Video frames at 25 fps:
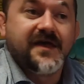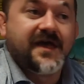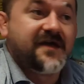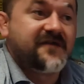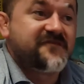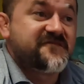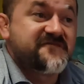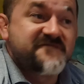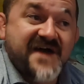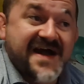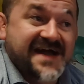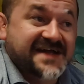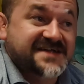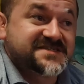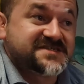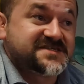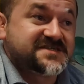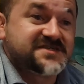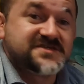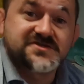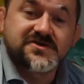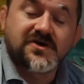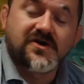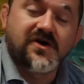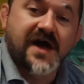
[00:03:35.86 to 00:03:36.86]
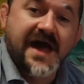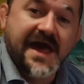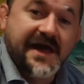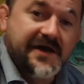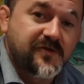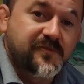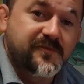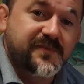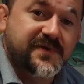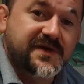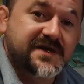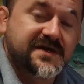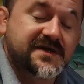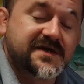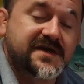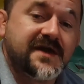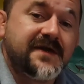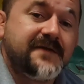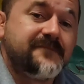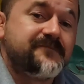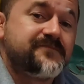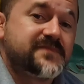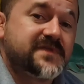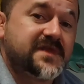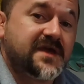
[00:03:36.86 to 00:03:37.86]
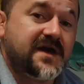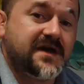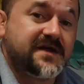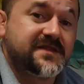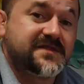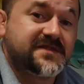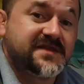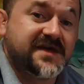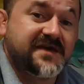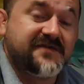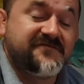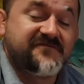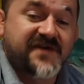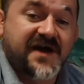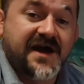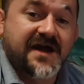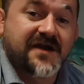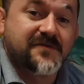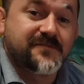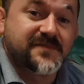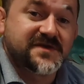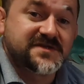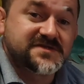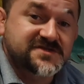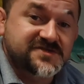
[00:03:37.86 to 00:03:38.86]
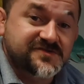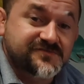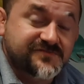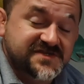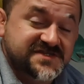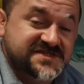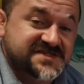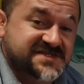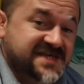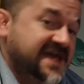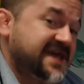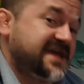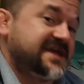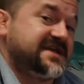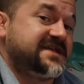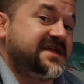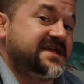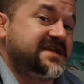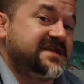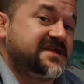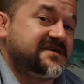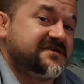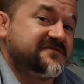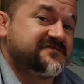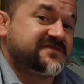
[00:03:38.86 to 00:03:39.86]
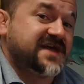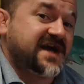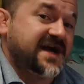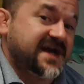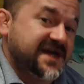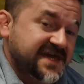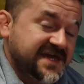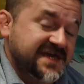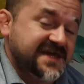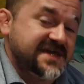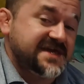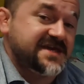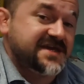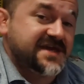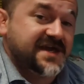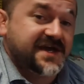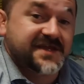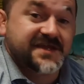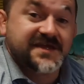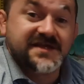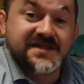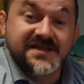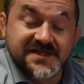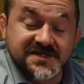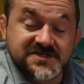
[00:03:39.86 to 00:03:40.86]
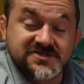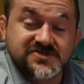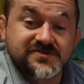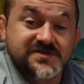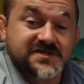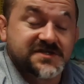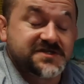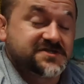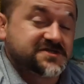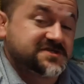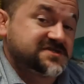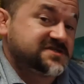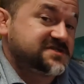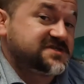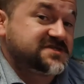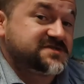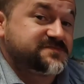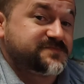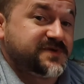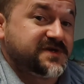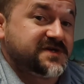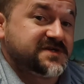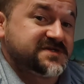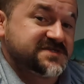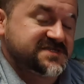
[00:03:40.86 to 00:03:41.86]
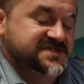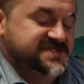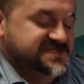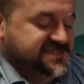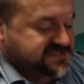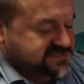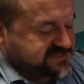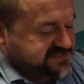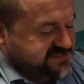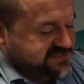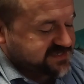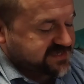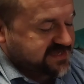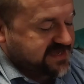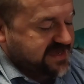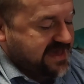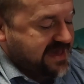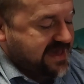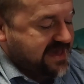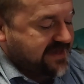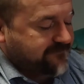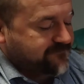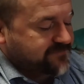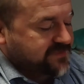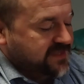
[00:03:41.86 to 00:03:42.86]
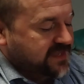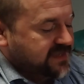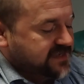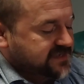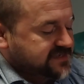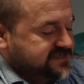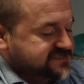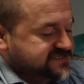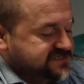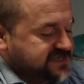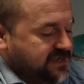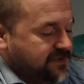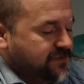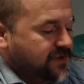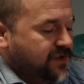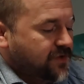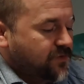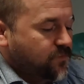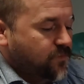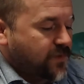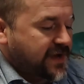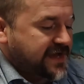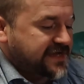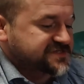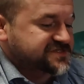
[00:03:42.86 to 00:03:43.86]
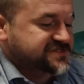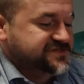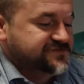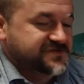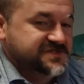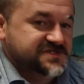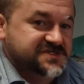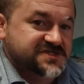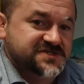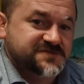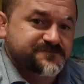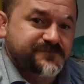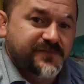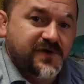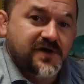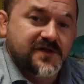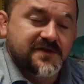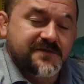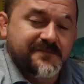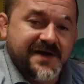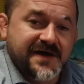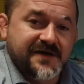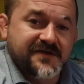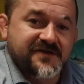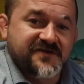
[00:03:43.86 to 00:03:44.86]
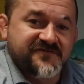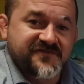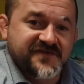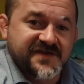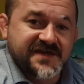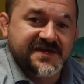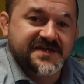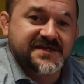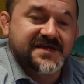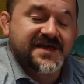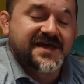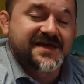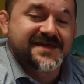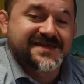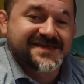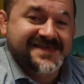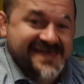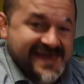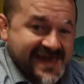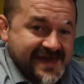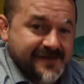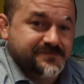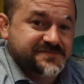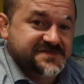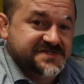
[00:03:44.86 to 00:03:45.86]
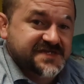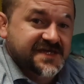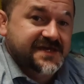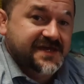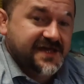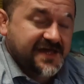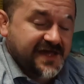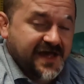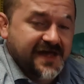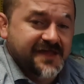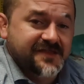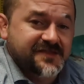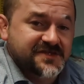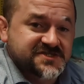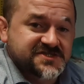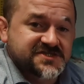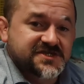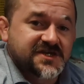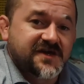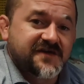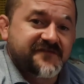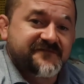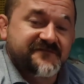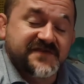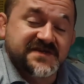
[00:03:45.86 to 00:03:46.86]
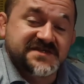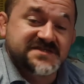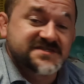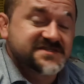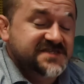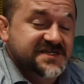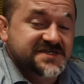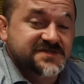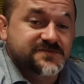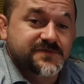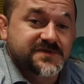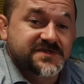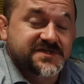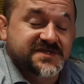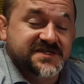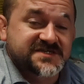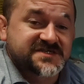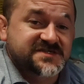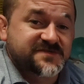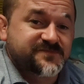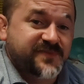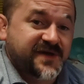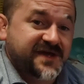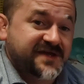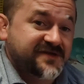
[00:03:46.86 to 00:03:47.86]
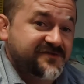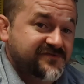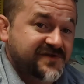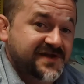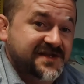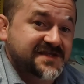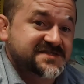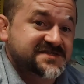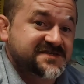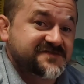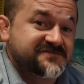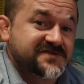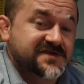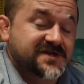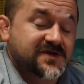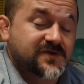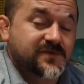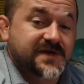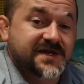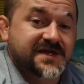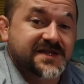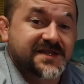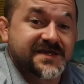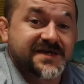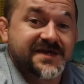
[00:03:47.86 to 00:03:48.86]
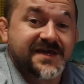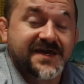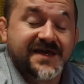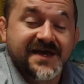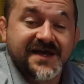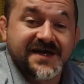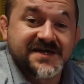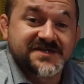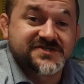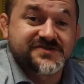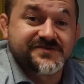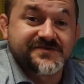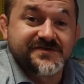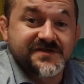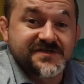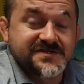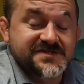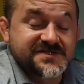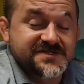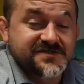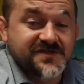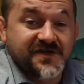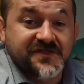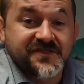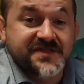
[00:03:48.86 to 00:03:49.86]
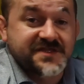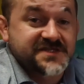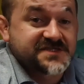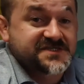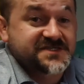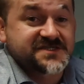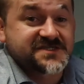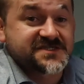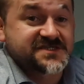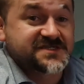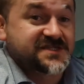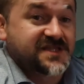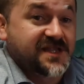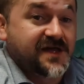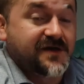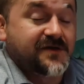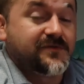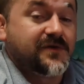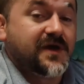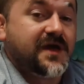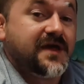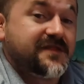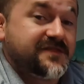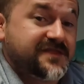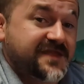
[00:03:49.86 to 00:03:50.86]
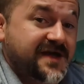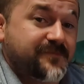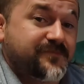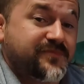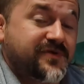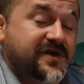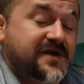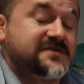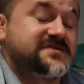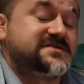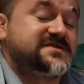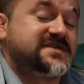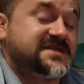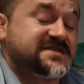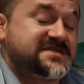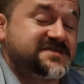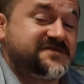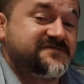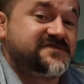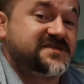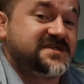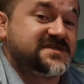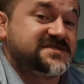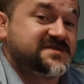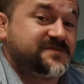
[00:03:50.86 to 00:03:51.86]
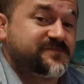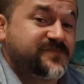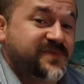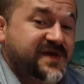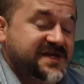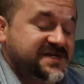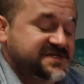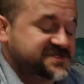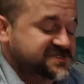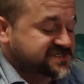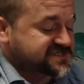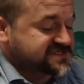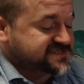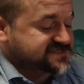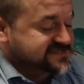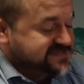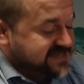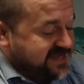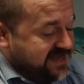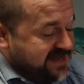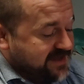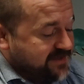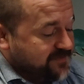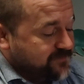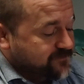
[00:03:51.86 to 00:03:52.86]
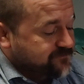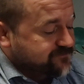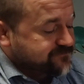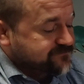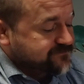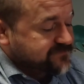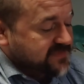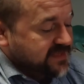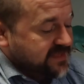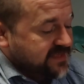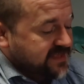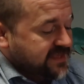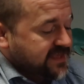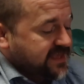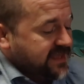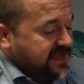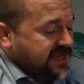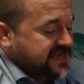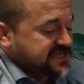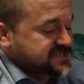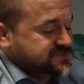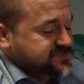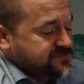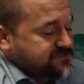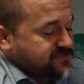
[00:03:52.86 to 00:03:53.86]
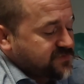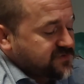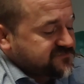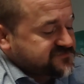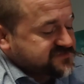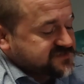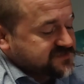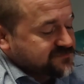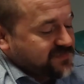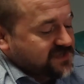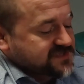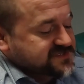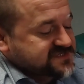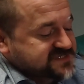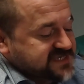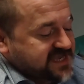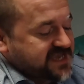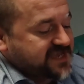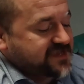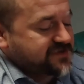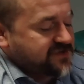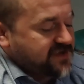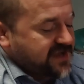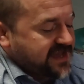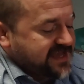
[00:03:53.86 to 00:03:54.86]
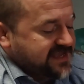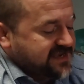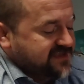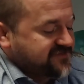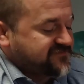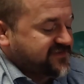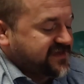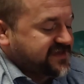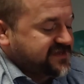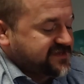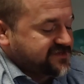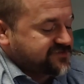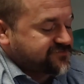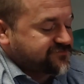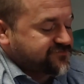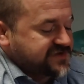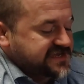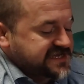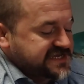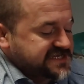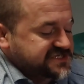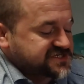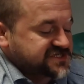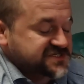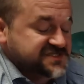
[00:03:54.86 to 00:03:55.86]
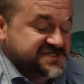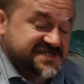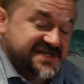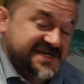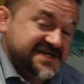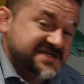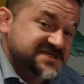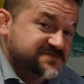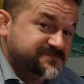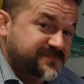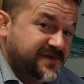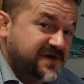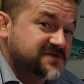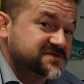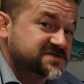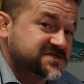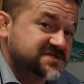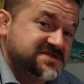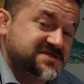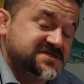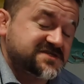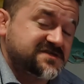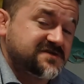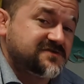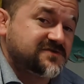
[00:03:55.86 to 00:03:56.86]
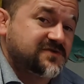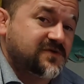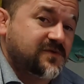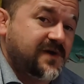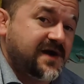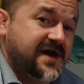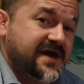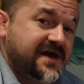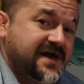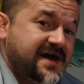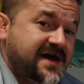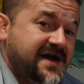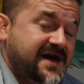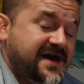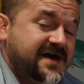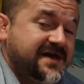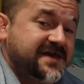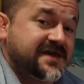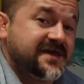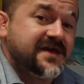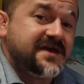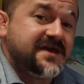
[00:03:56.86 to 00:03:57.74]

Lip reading: factors or helping the environment to retain any of that heat, and it literally just disperses into the air. So whilst there is a small amount of heat kept at the surface, this will dissipate relatively quickly, as there is nothing to slow that process of dissipation down. As we move to montane or elevated regions, the exposure is still quite high.